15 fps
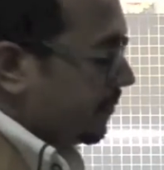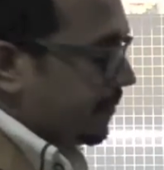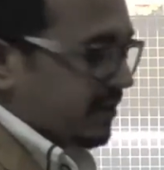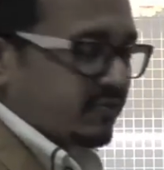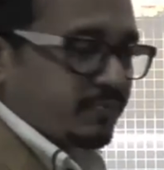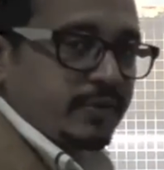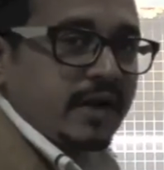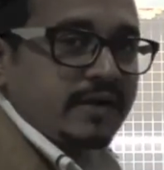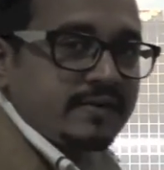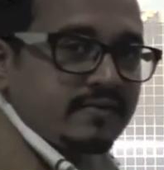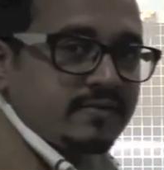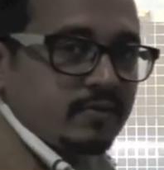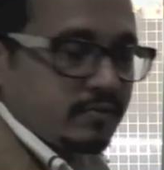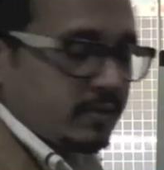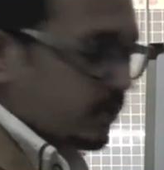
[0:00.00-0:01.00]
a best practice
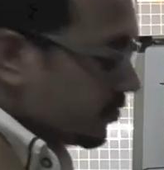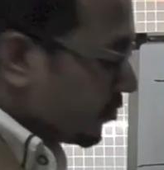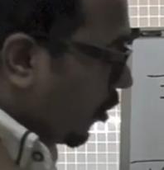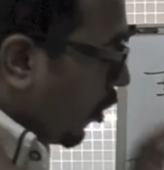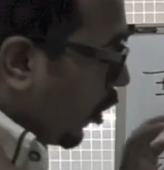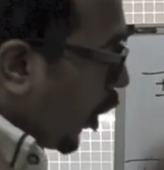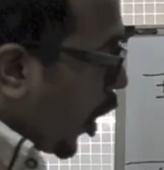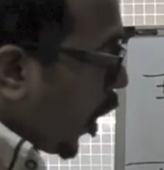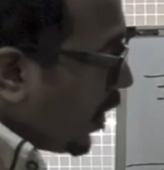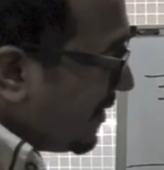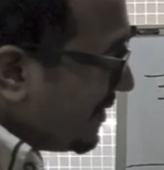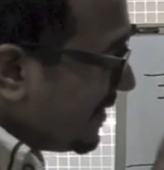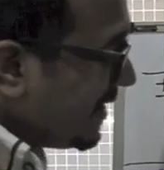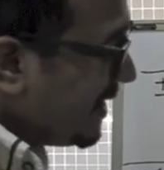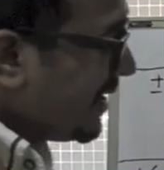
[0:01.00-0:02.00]
number. So
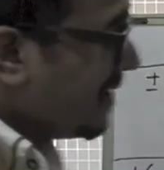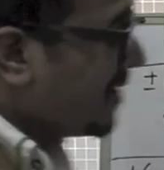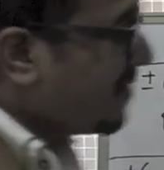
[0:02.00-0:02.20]
all the